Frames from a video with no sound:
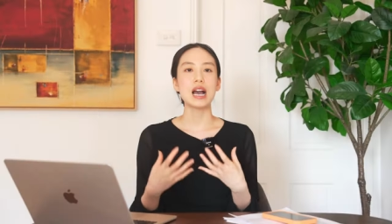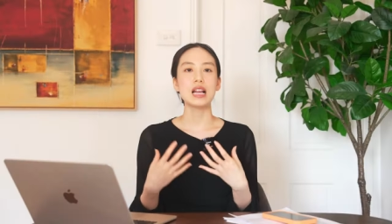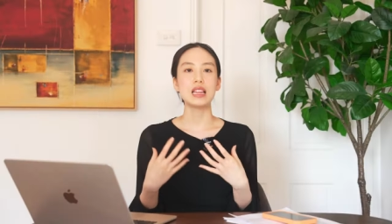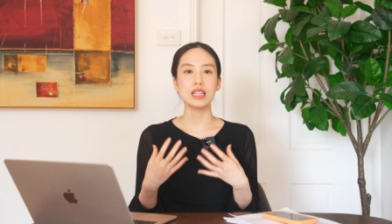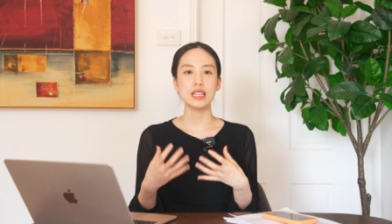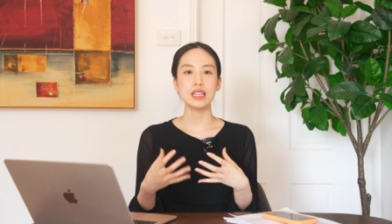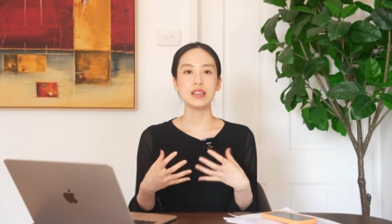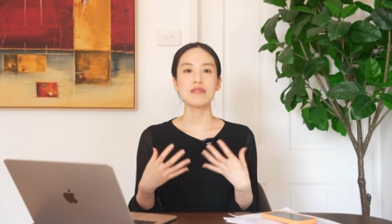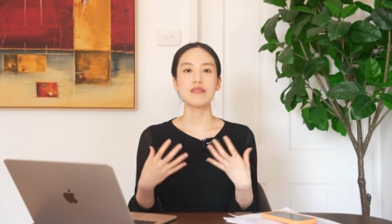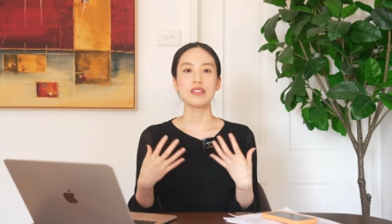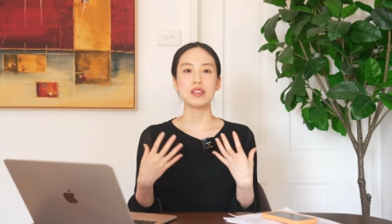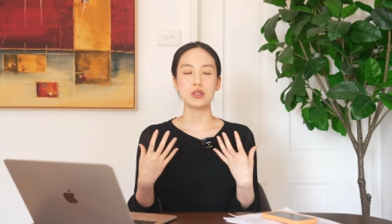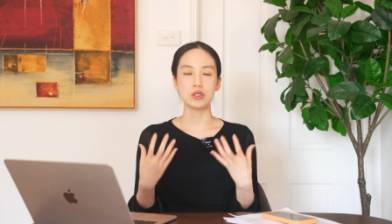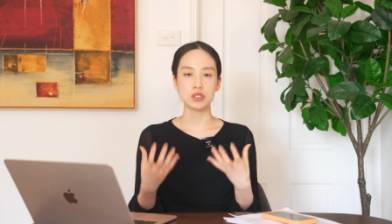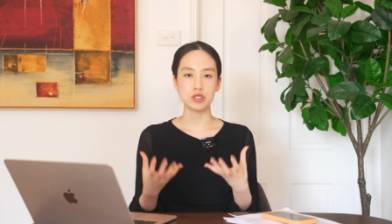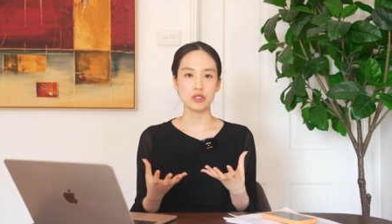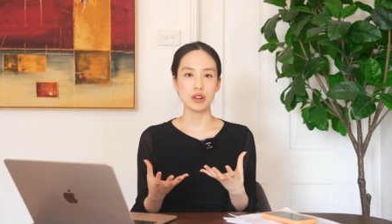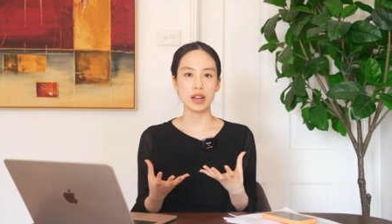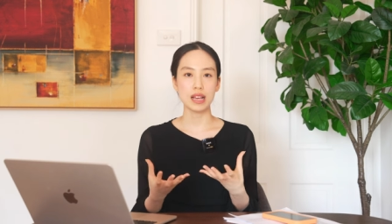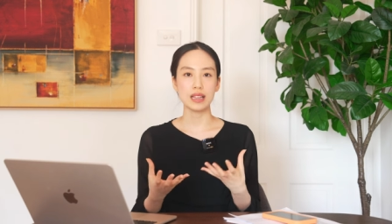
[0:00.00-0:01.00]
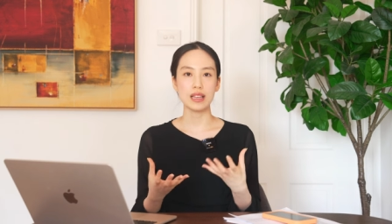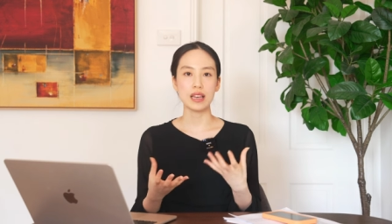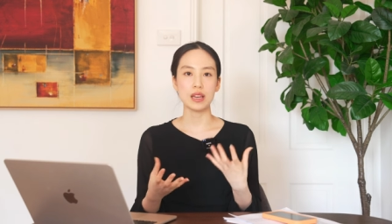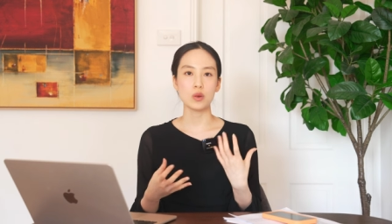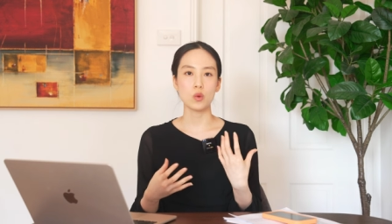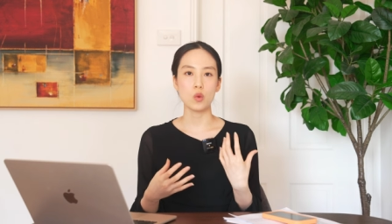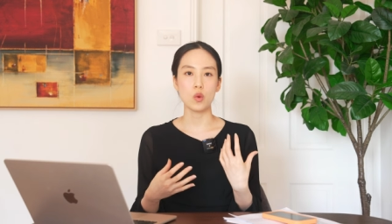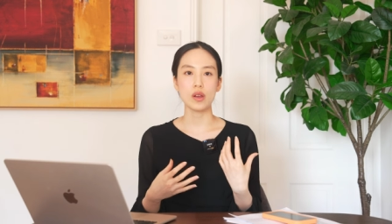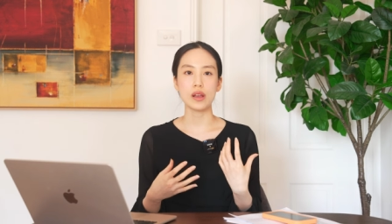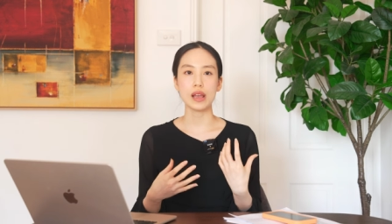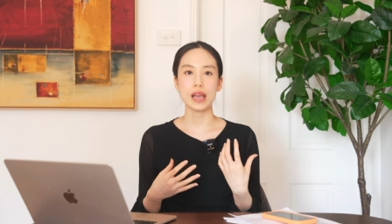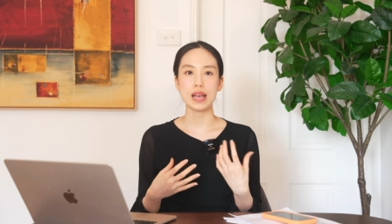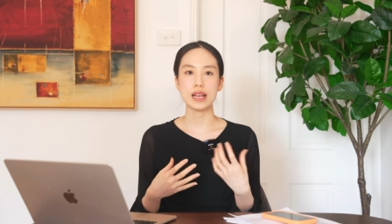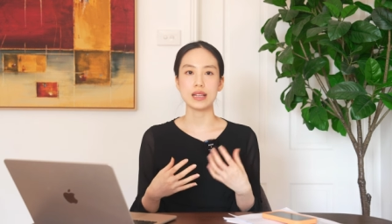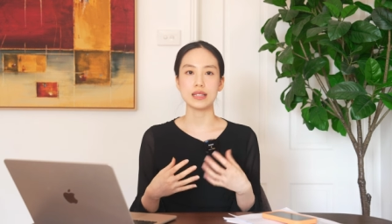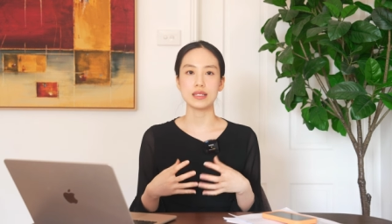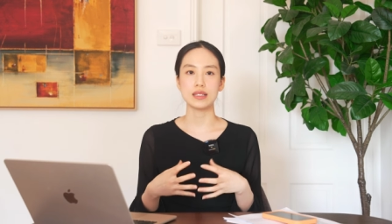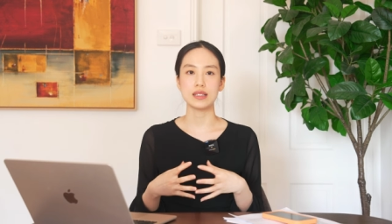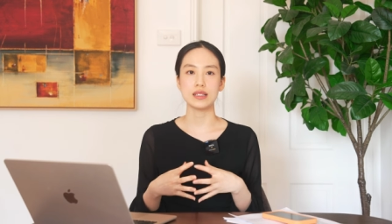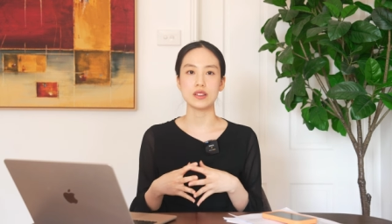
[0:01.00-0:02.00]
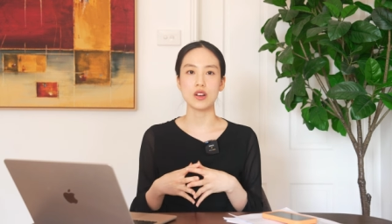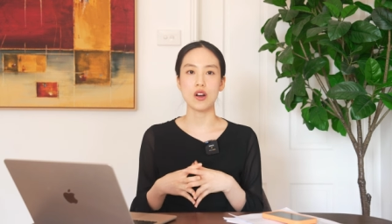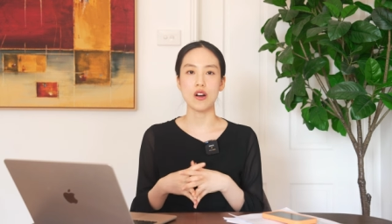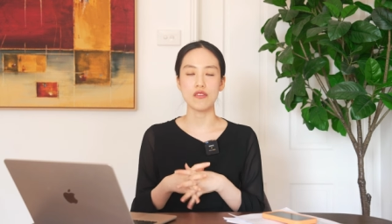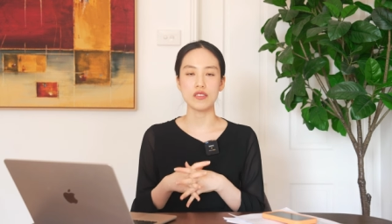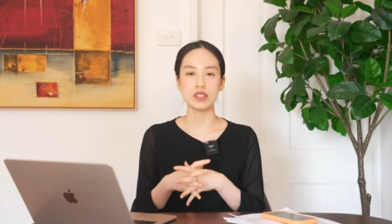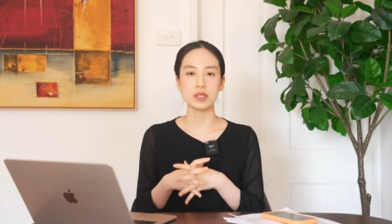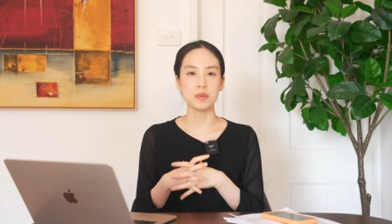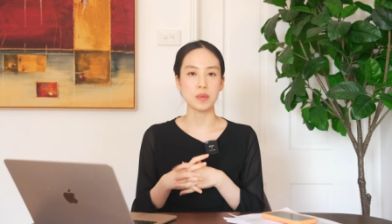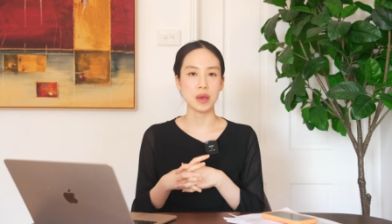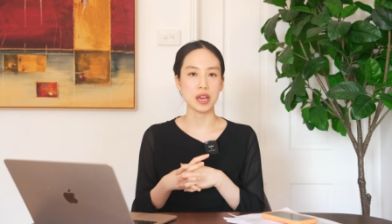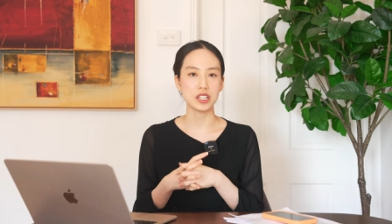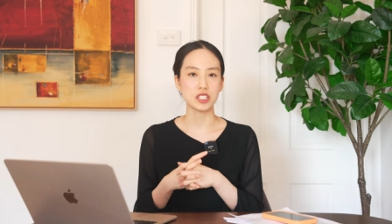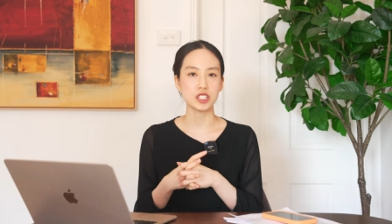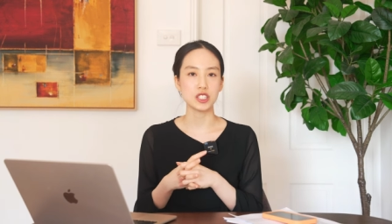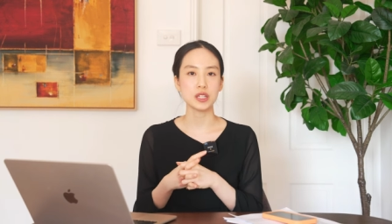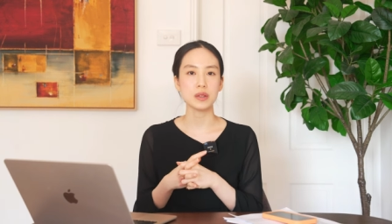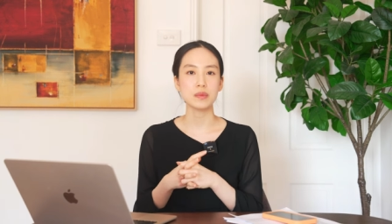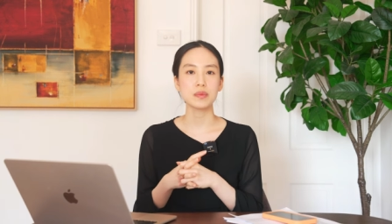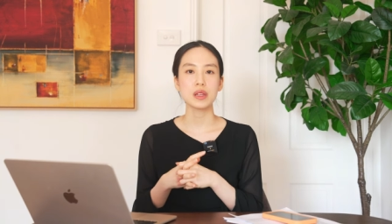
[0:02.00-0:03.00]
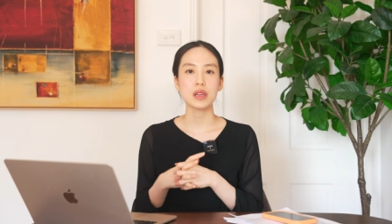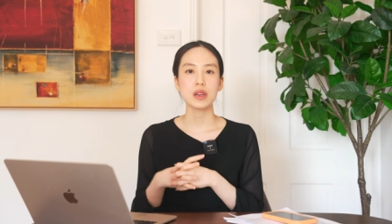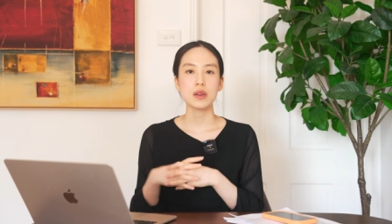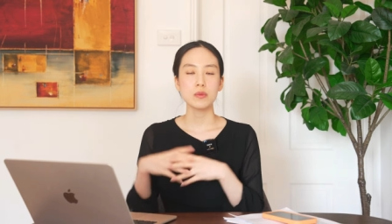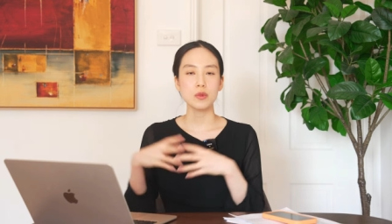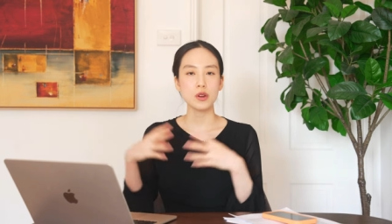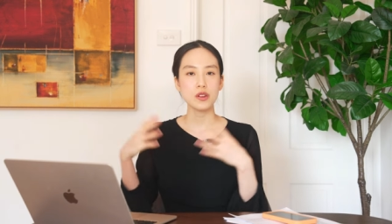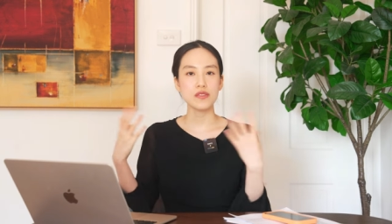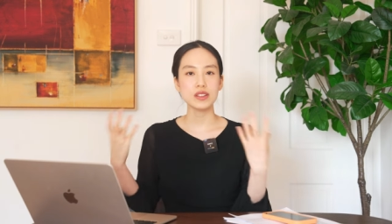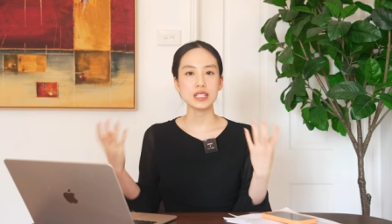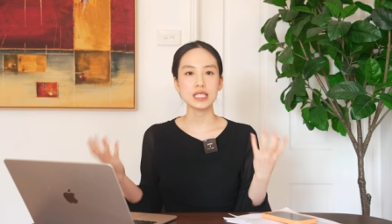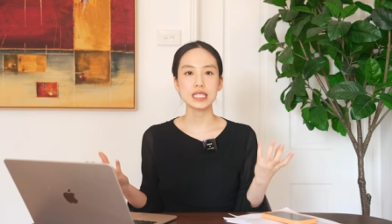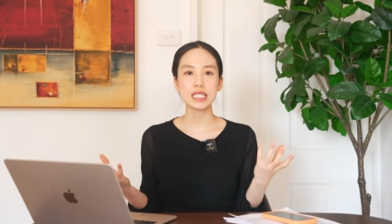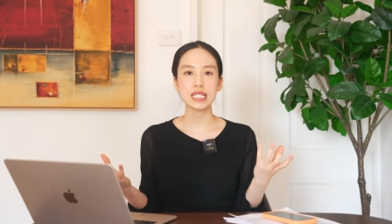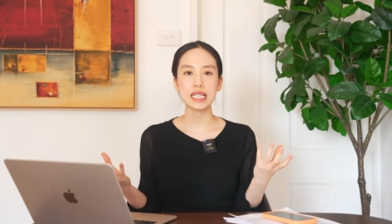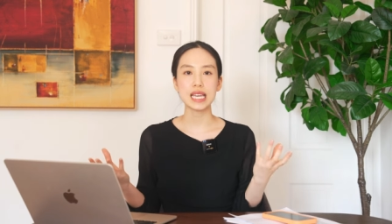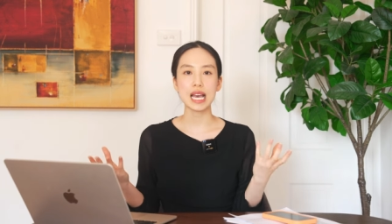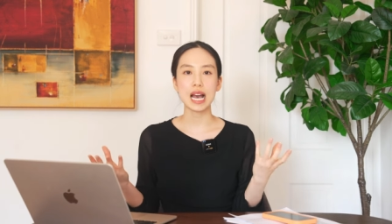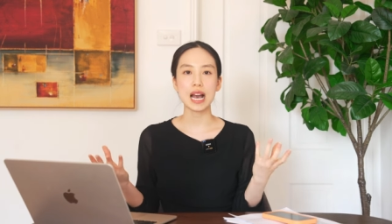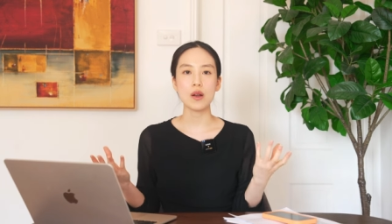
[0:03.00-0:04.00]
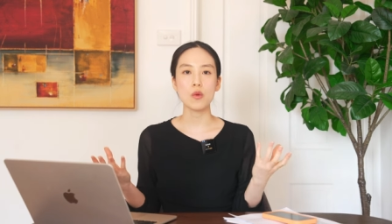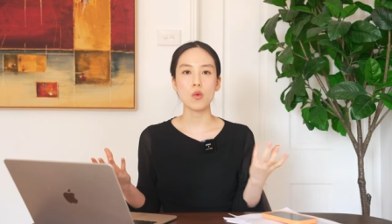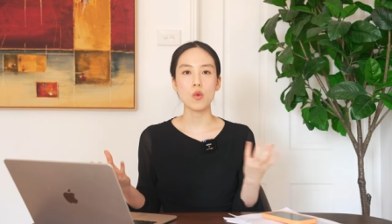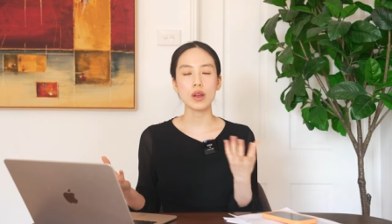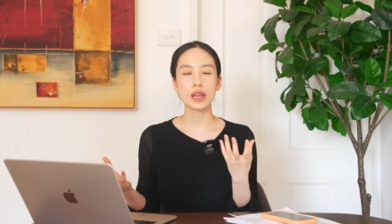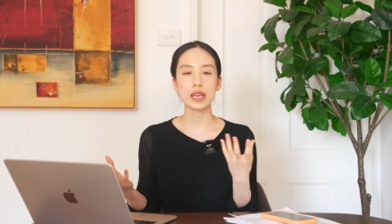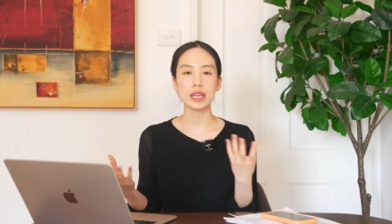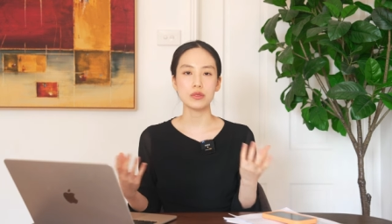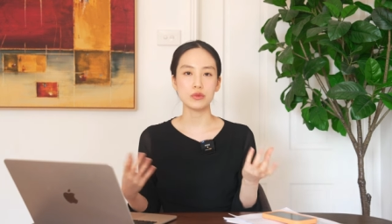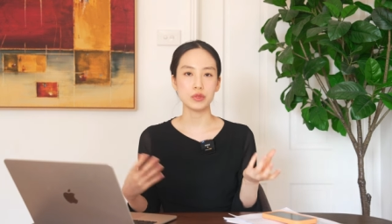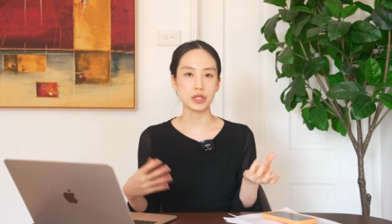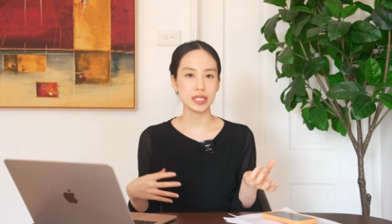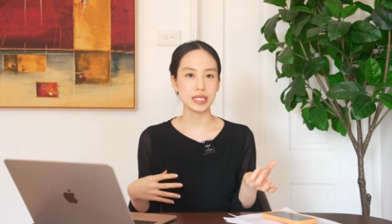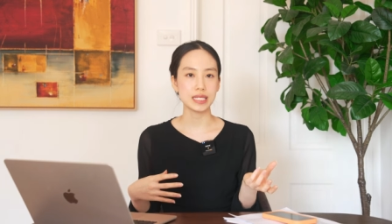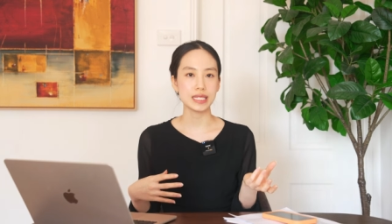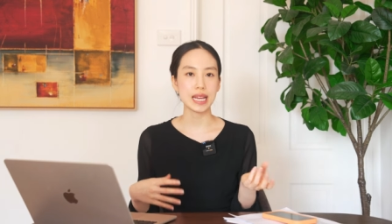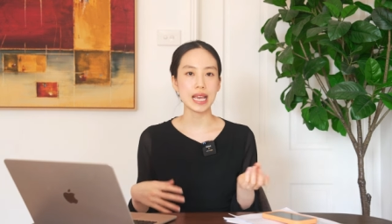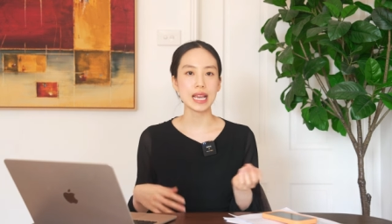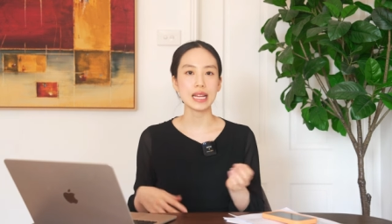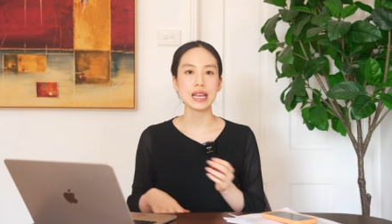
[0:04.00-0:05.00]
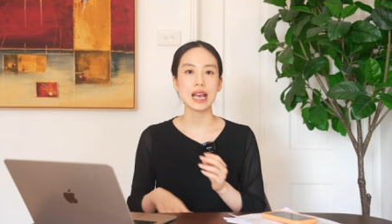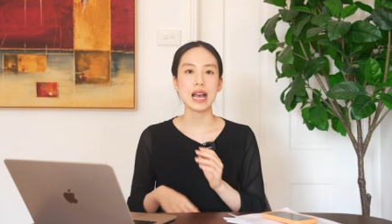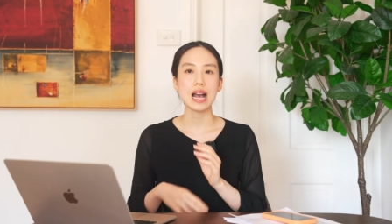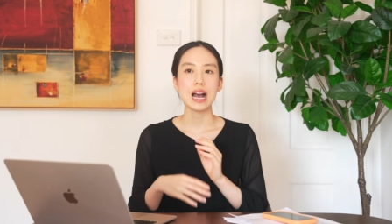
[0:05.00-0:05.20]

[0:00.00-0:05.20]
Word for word: I live in Australia and work as an office manager. Previously, I worked in real estate.